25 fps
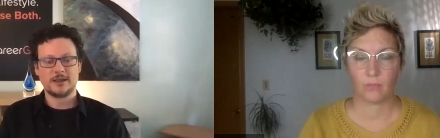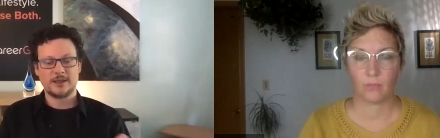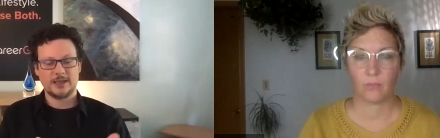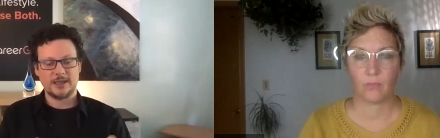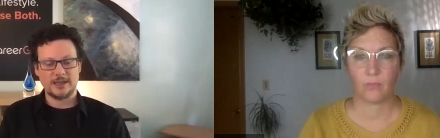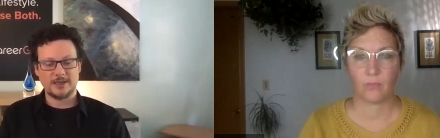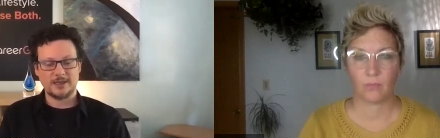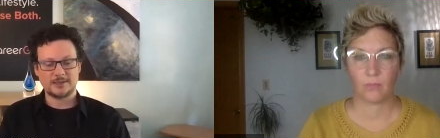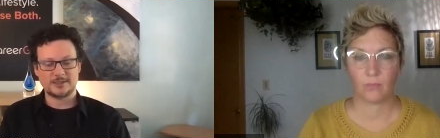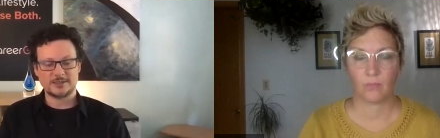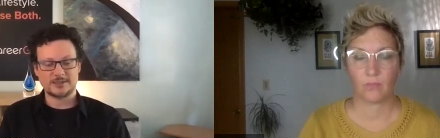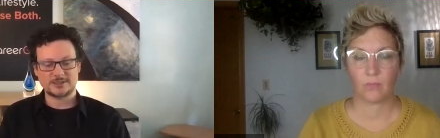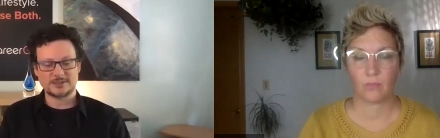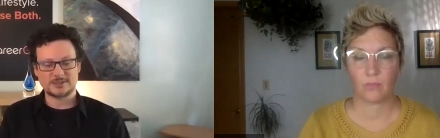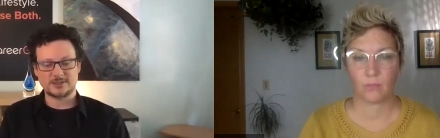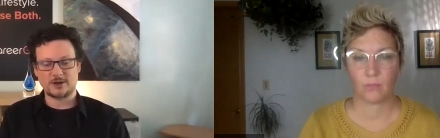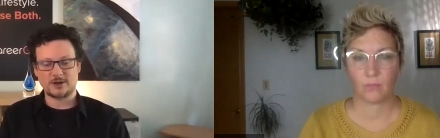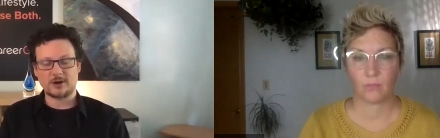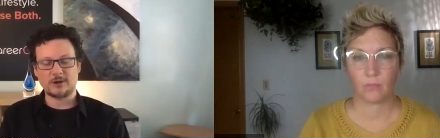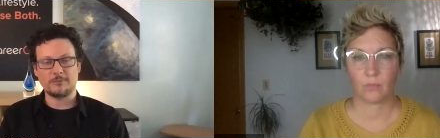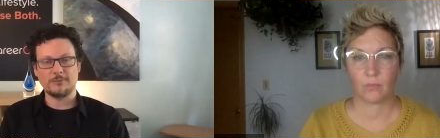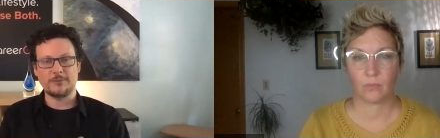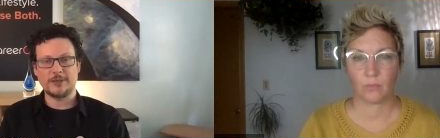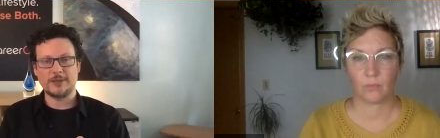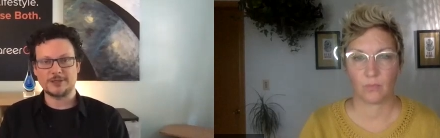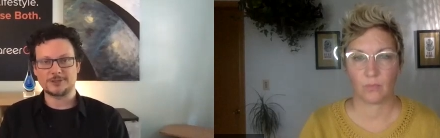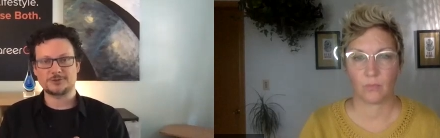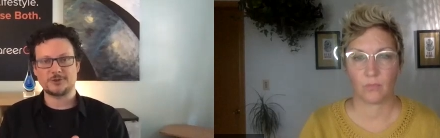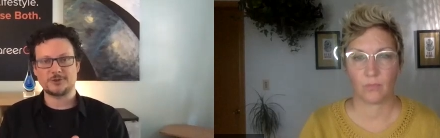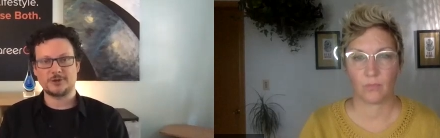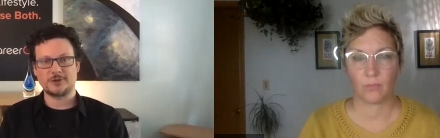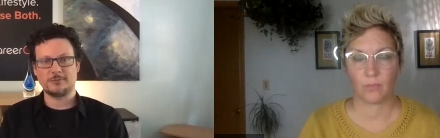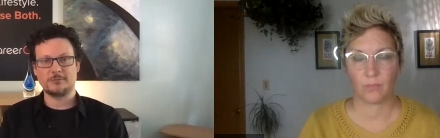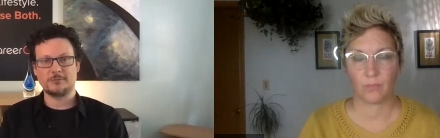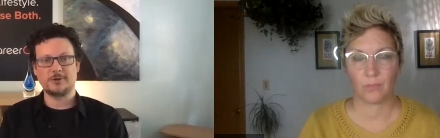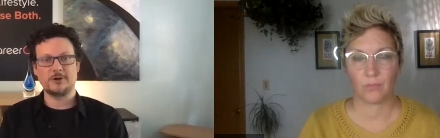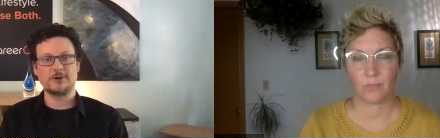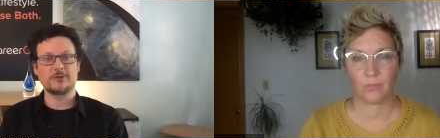Speaker 1: And to start
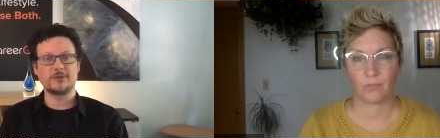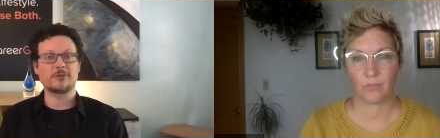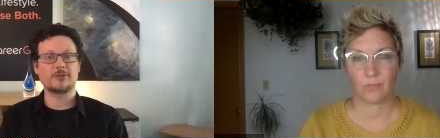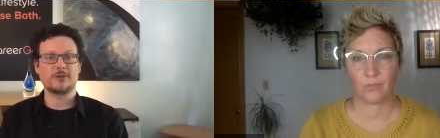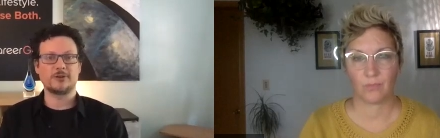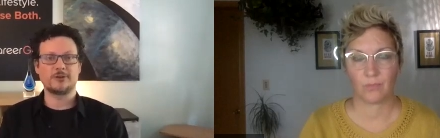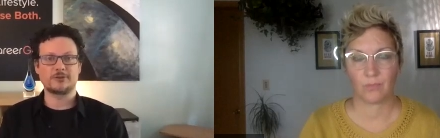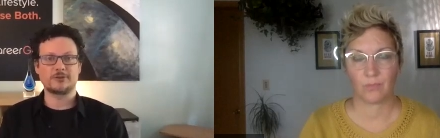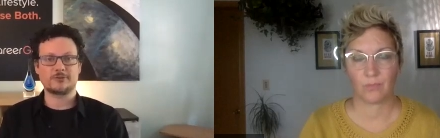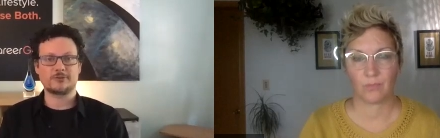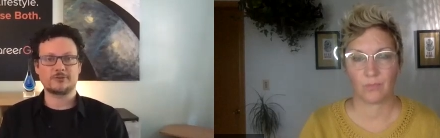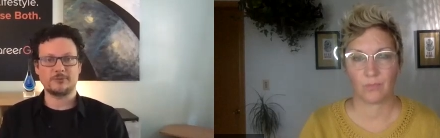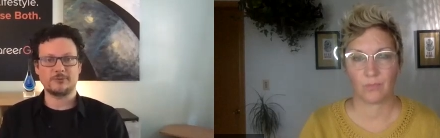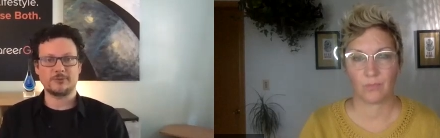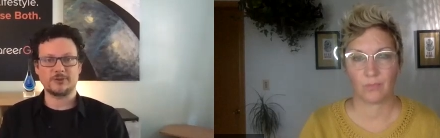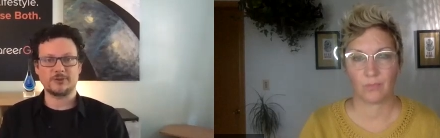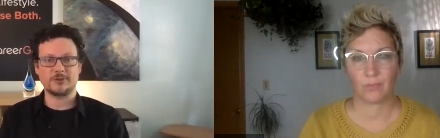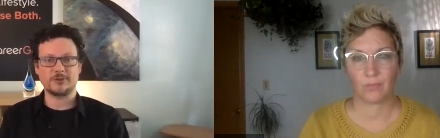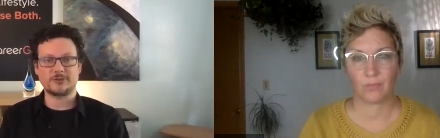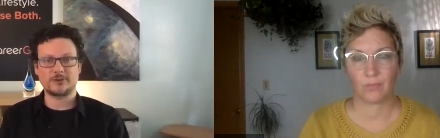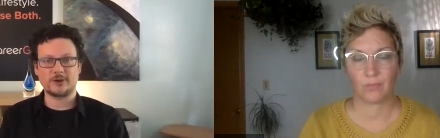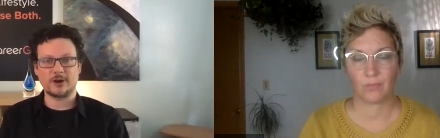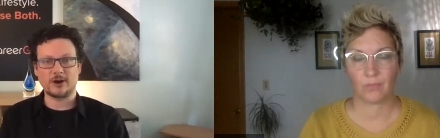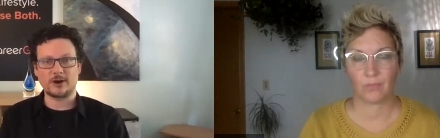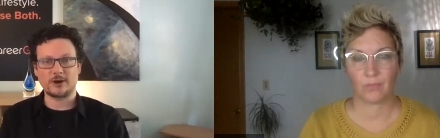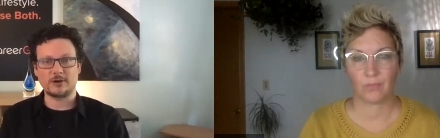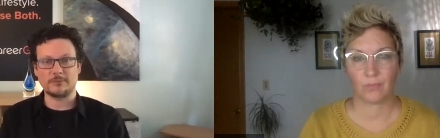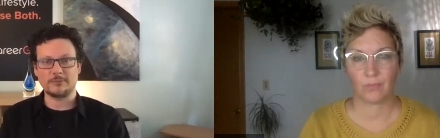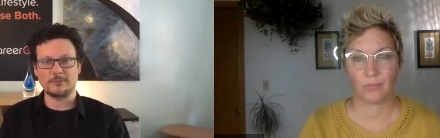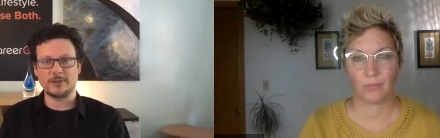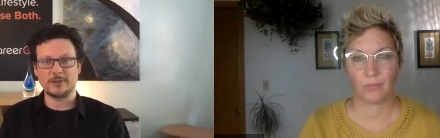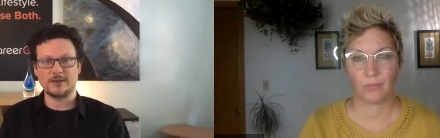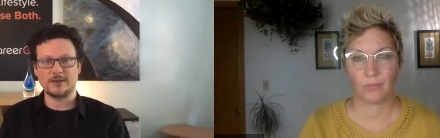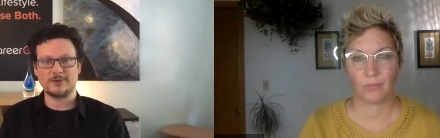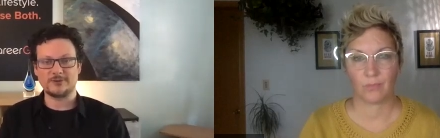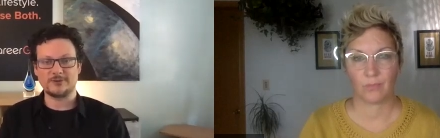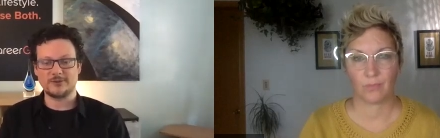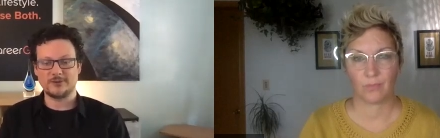measuring both of those from the start
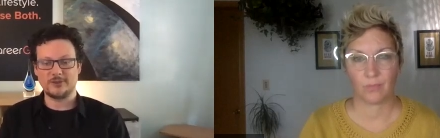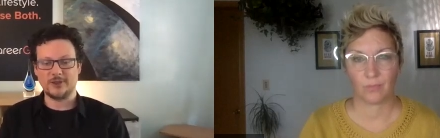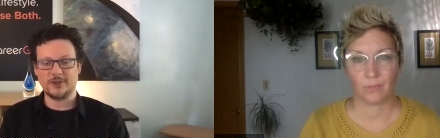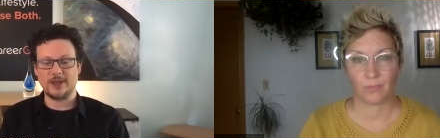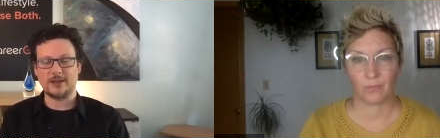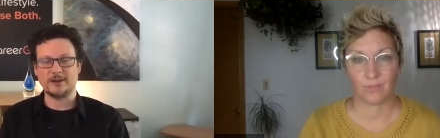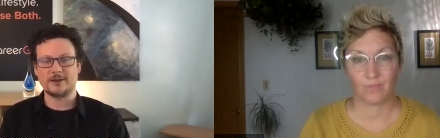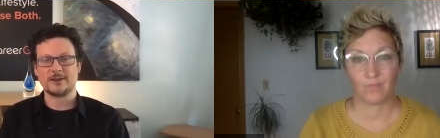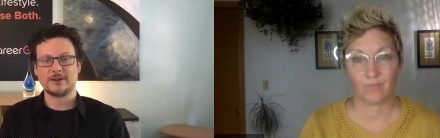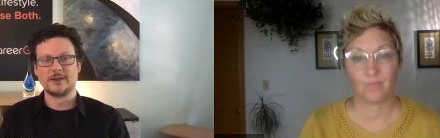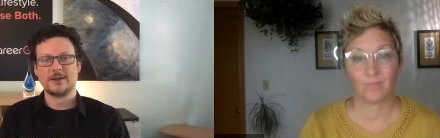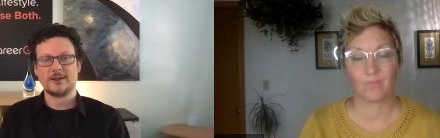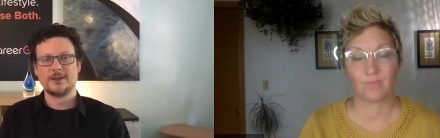means that